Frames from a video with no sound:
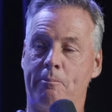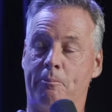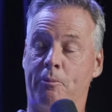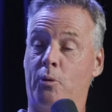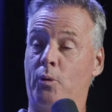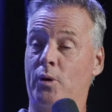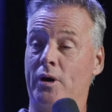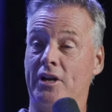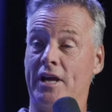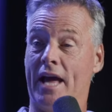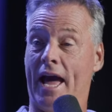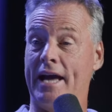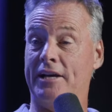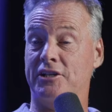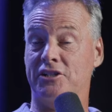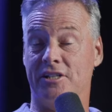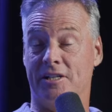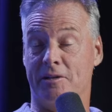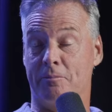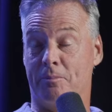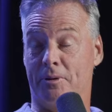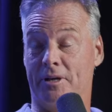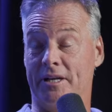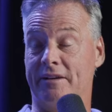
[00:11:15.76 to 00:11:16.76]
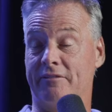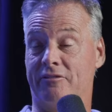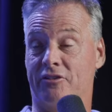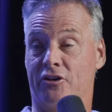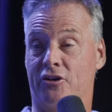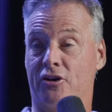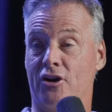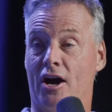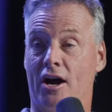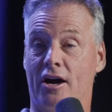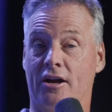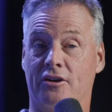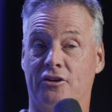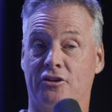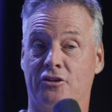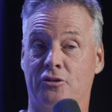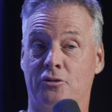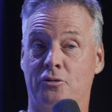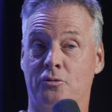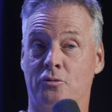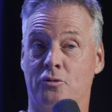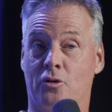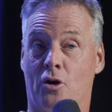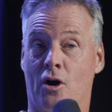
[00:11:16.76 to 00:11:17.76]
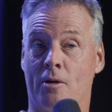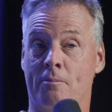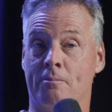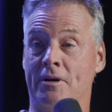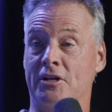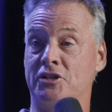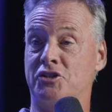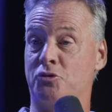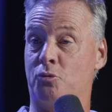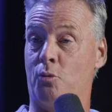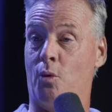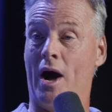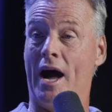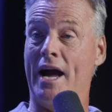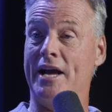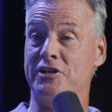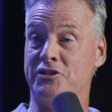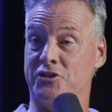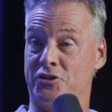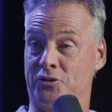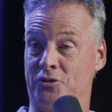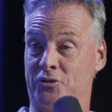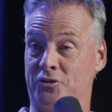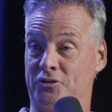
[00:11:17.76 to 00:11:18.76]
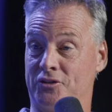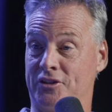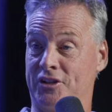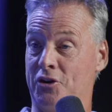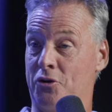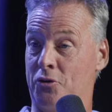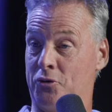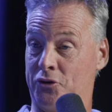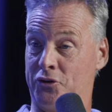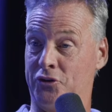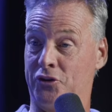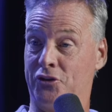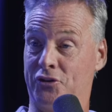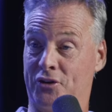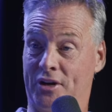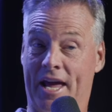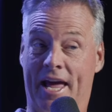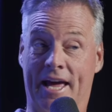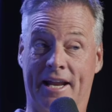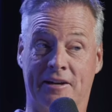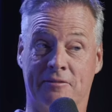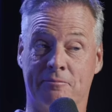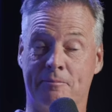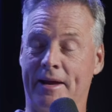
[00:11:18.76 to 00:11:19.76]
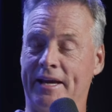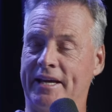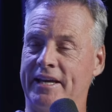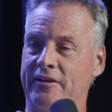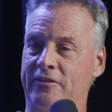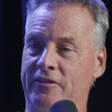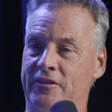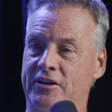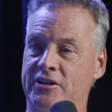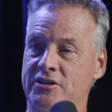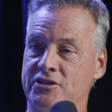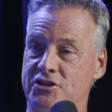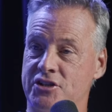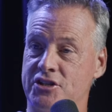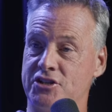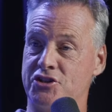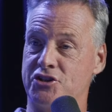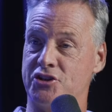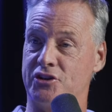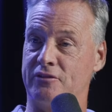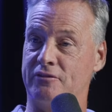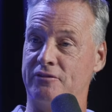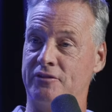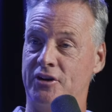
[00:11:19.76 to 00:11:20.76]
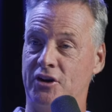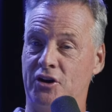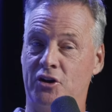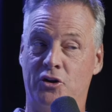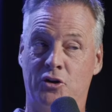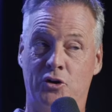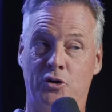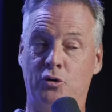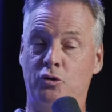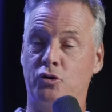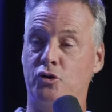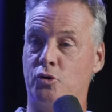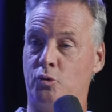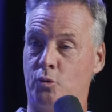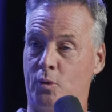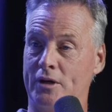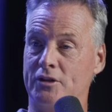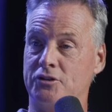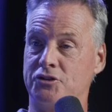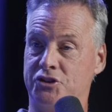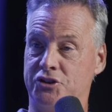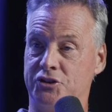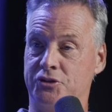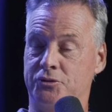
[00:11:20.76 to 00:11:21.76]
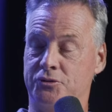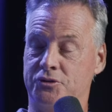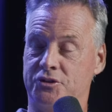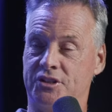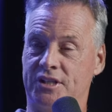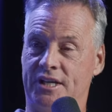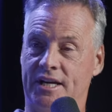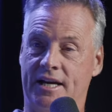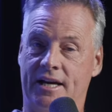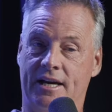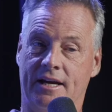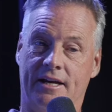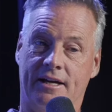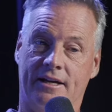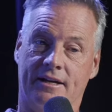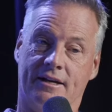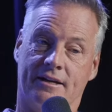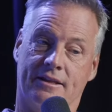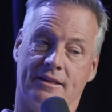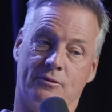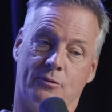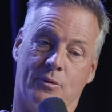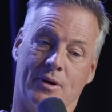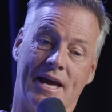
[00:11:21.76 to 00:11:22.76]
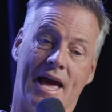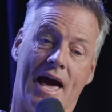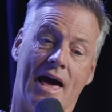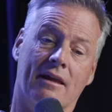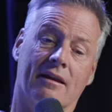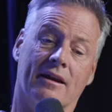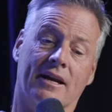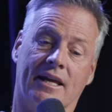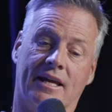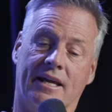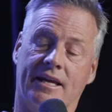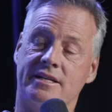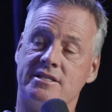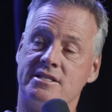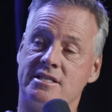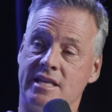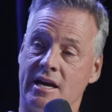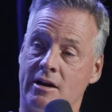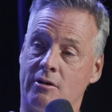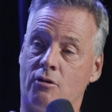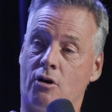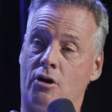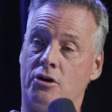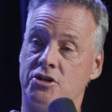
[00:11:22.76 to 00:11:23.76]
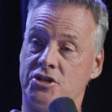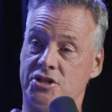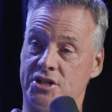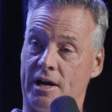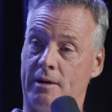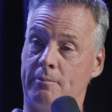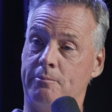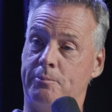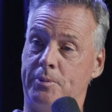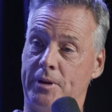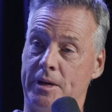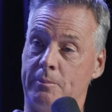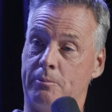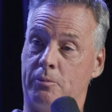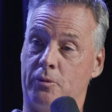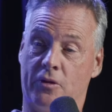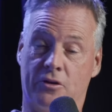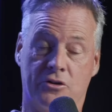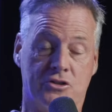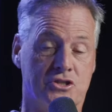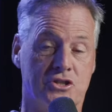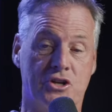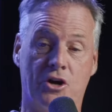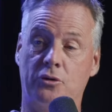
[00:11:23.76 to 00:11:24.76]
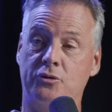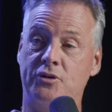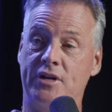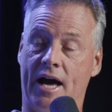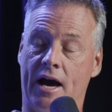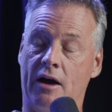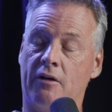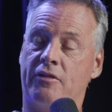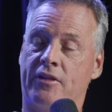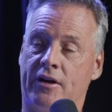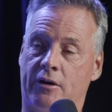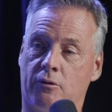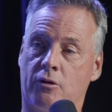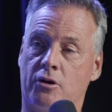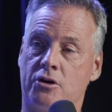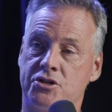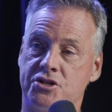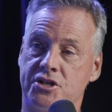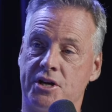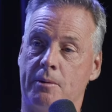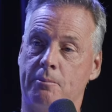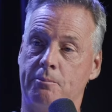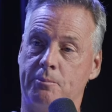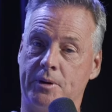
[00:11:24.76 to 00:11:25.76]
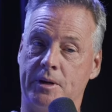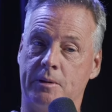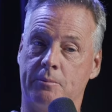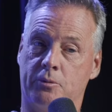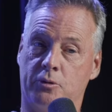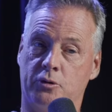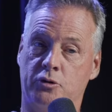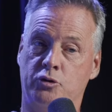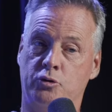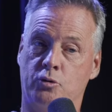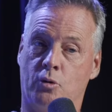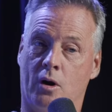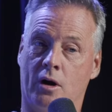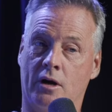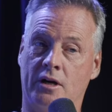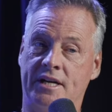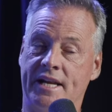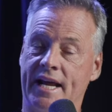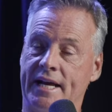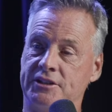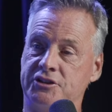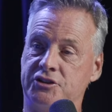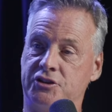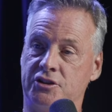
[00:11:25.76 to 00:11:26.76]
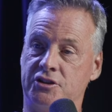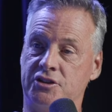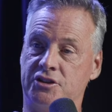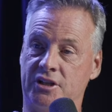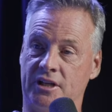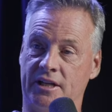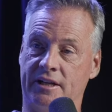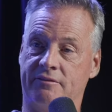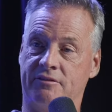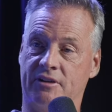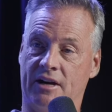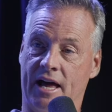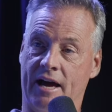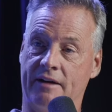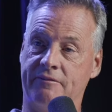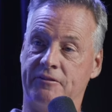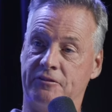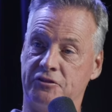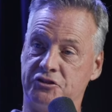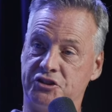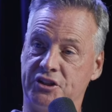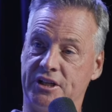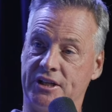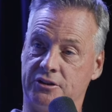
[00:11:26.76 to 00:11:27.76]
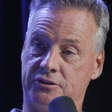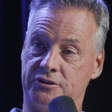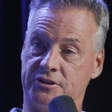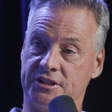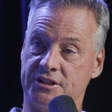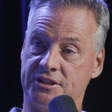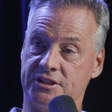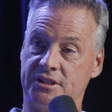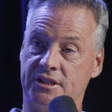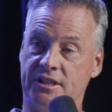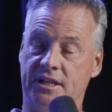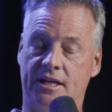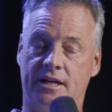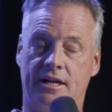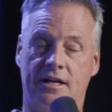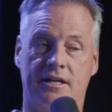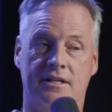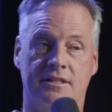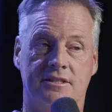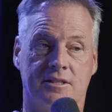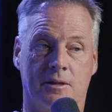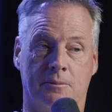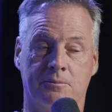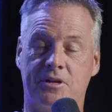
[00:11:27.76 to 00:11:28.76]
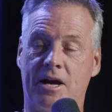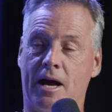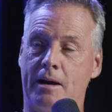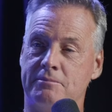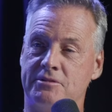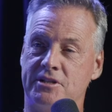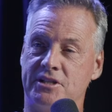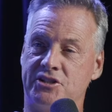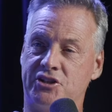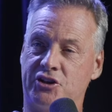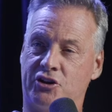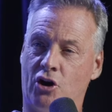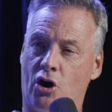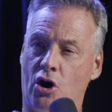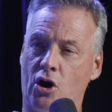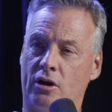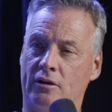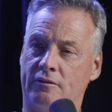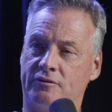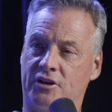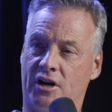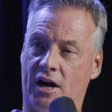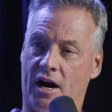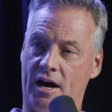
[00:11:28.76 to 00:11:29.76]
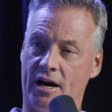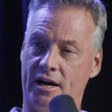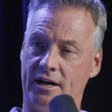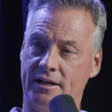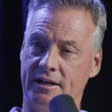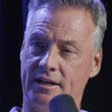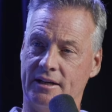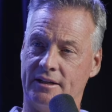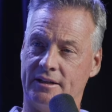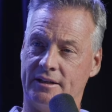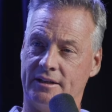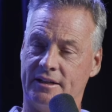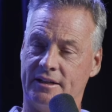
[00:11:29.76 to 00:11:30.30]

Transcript: point, actually, believe it or not, you are much wiser the older yeah. you get in making the decision of who you will choose. Yeah. The reality is there are some people, there's no doubt there are mm-hmm. some people who are destined to live a life of singleness. Mm-hmm. Sometimes it's a call of God